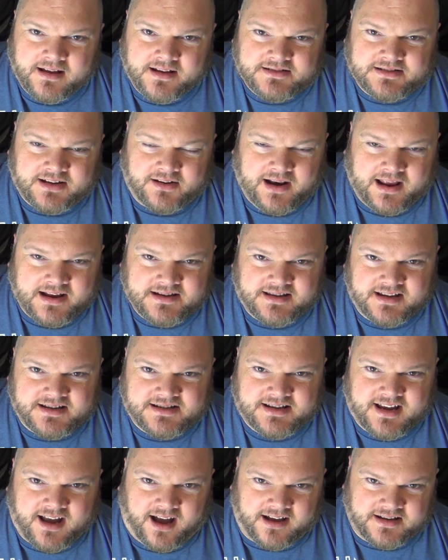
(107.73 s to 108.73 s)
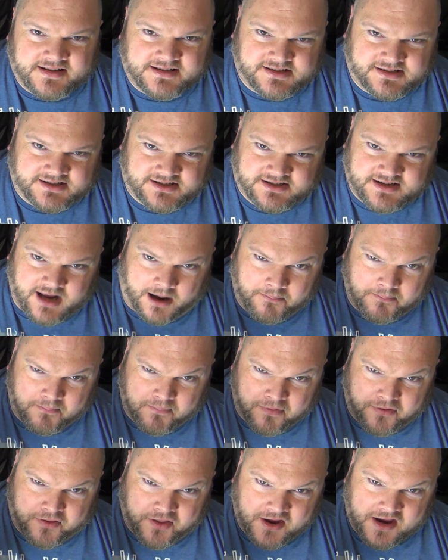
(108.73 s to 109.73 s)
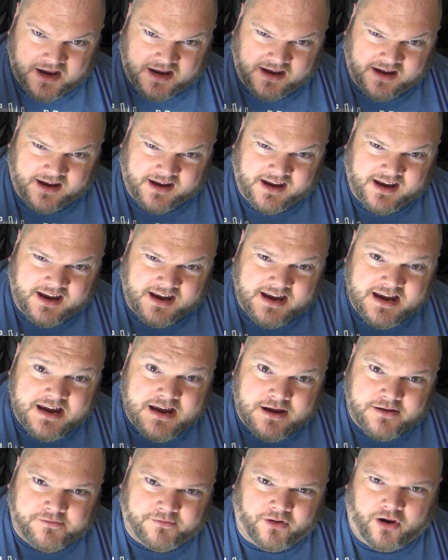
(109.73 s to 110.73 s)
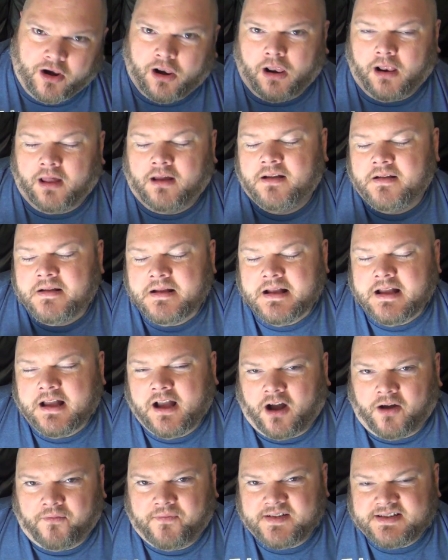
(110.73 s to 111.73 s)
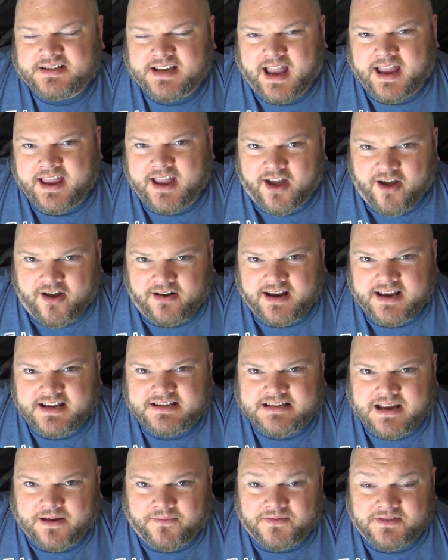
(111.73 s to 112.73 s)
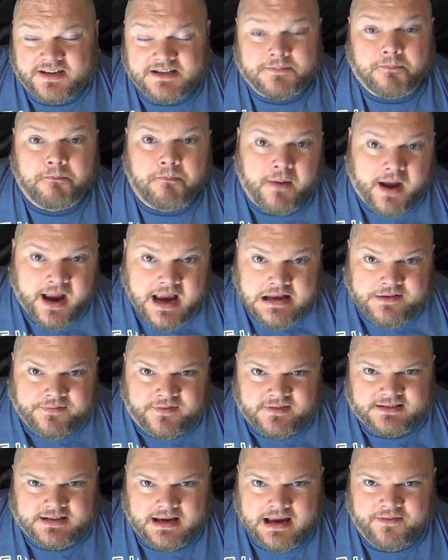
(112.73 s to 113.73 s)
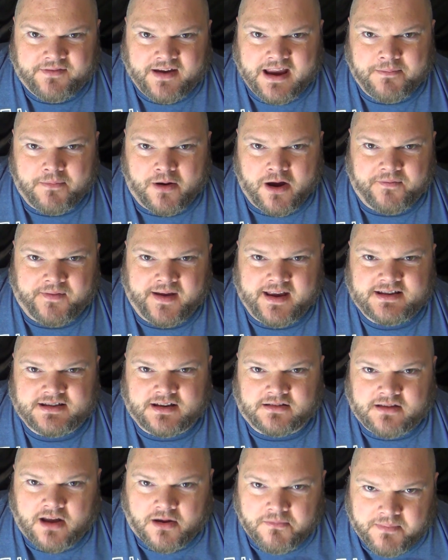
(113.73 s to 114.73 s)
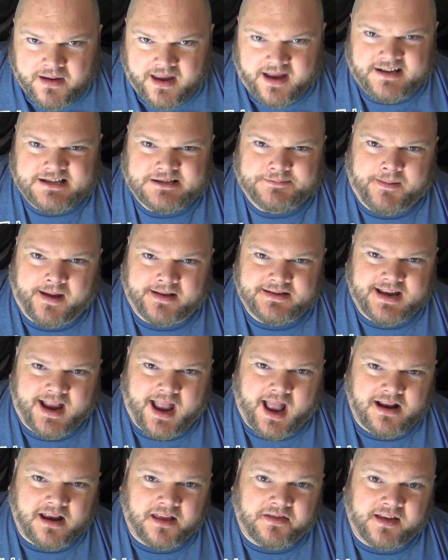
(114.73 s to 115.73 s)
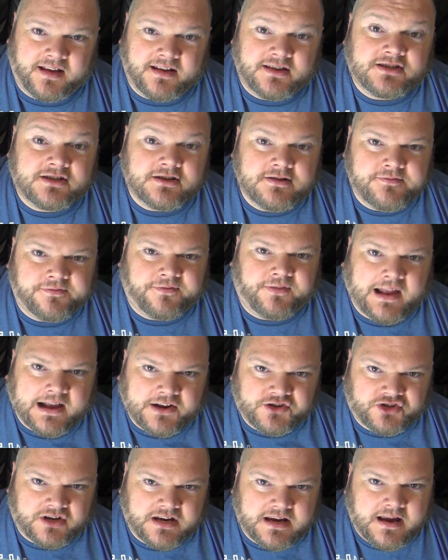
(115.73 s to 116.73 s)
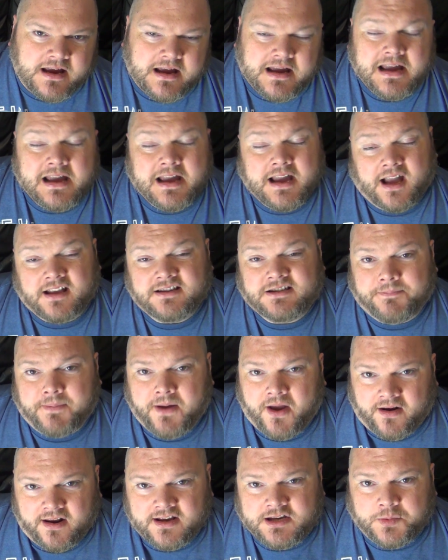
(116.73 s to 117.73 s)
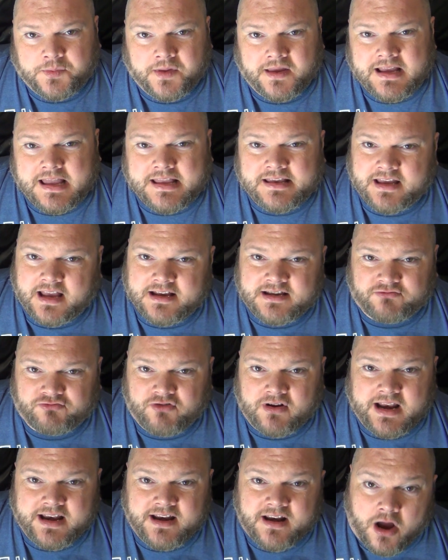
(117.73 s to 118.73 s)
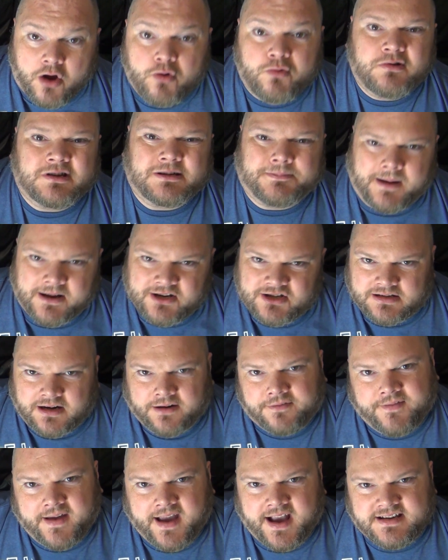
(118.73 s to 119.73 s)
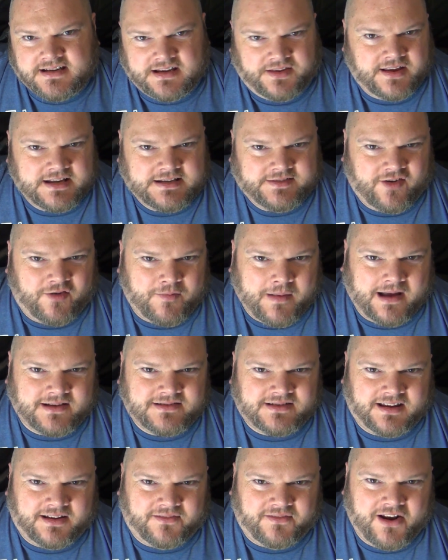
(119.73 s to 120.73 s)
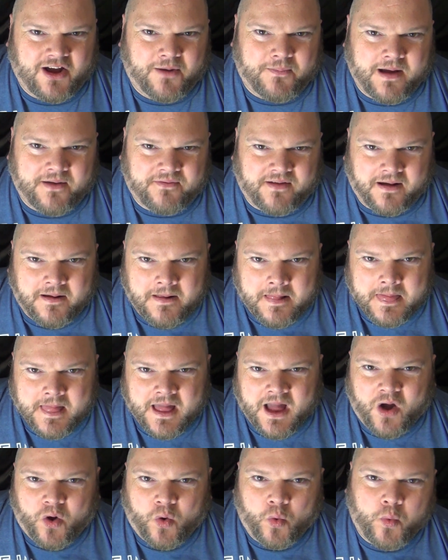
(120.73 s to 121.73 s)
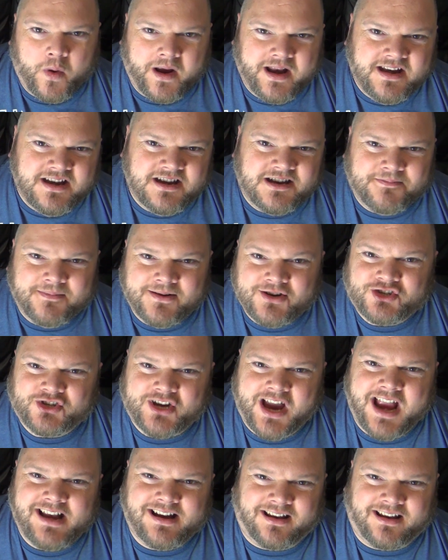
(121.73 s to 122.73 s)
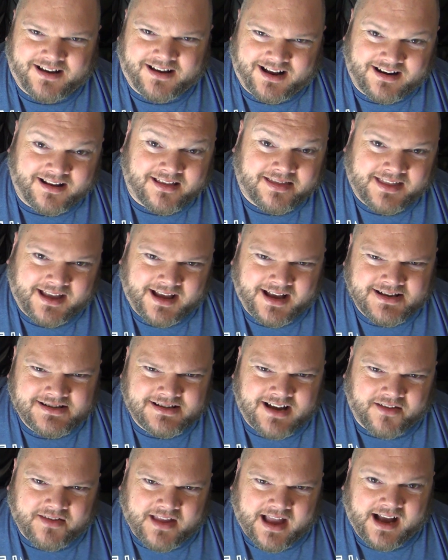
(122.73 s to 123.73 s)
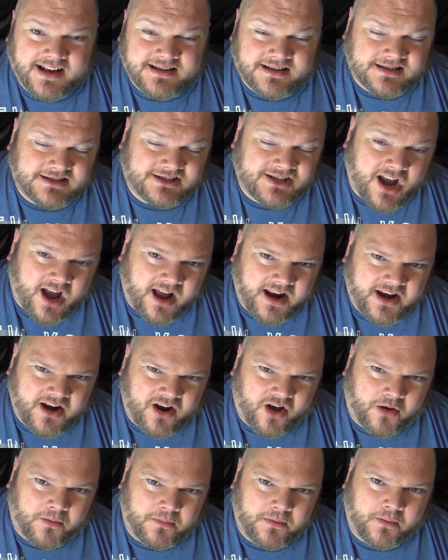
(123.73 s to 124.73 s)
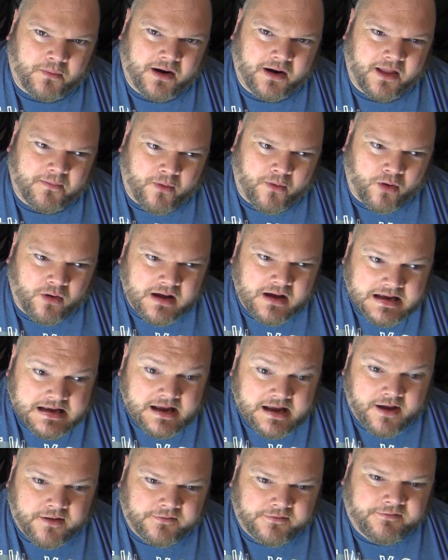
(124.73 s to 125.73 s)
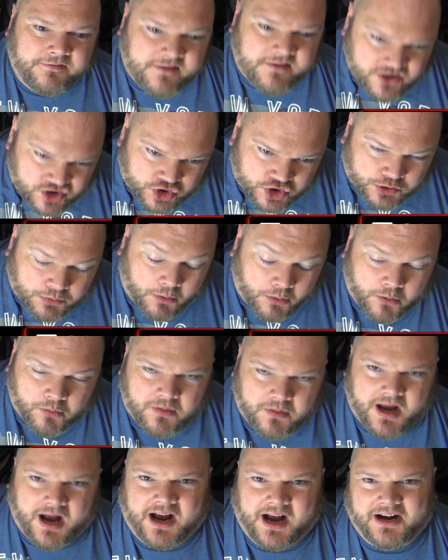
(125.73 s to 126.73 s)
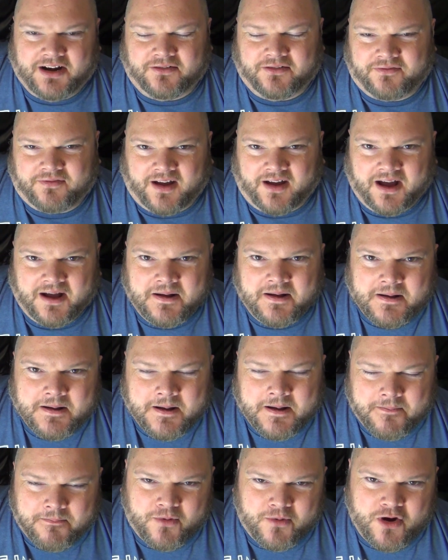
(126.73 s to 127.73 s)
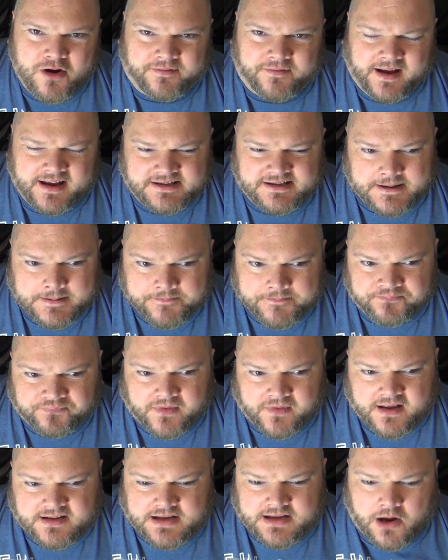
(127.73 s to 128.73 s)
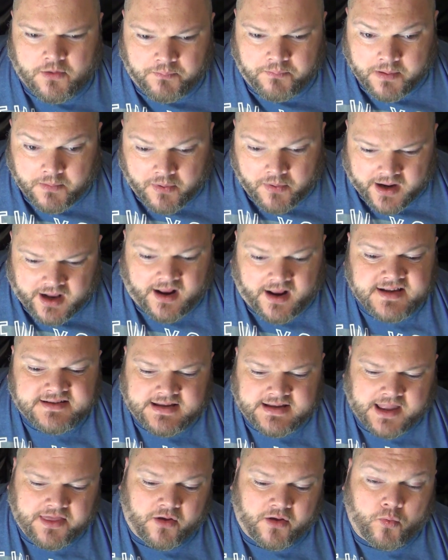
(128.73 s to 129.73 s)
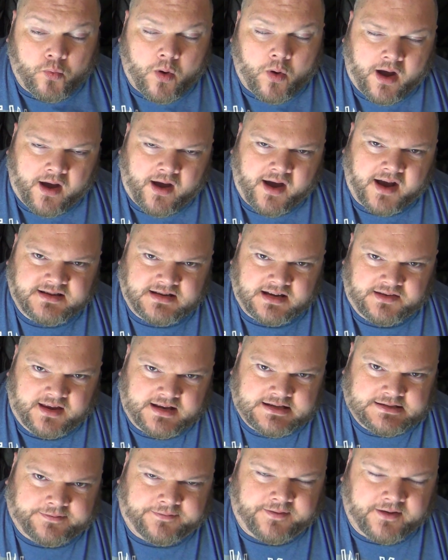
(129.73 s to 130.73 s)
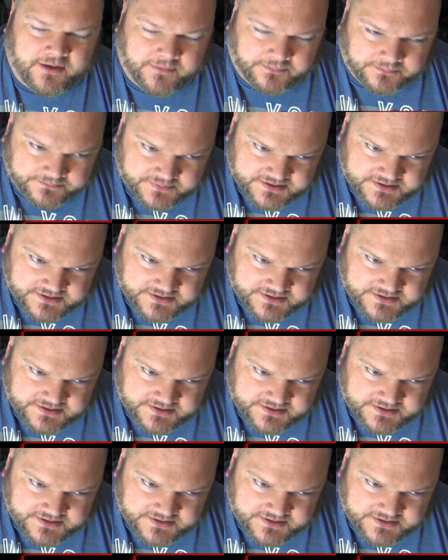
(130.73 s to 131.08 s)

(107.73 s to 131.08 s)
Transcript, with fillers: So let's discuss Something Evil. Obviously an early seventies made-for-T V movie, so don't be expecting anything too flashy. And to be honest with you, there's really no special effects in this film outside of a little bit of a wind machine kind of things like that. So certainly not one of the more visual kind of uh, movies. So, but what can I say that works in this film?